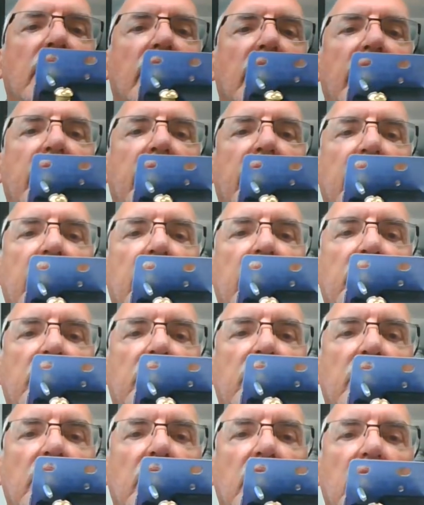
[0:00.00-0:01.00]

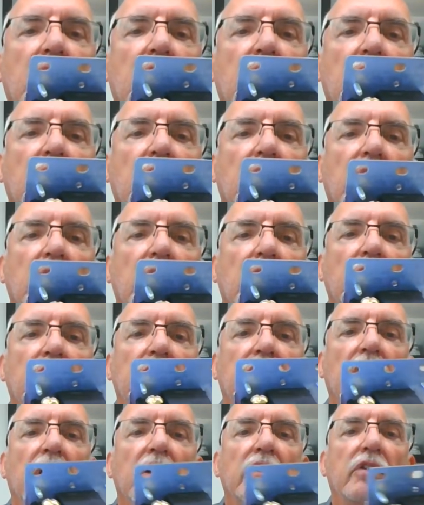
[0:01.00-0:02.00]
and it
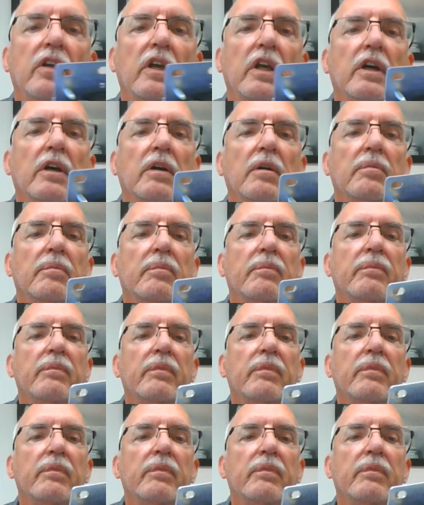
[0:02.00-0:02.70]
says here,